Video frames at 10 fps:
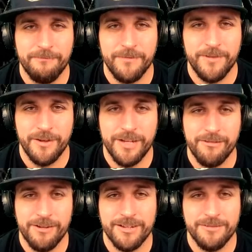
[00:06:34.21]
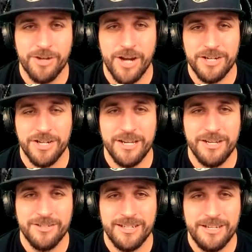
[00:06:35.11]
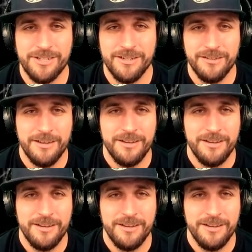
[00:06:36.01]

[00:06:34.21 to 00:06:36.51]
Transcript: So to get rid of subtraction, I use addition.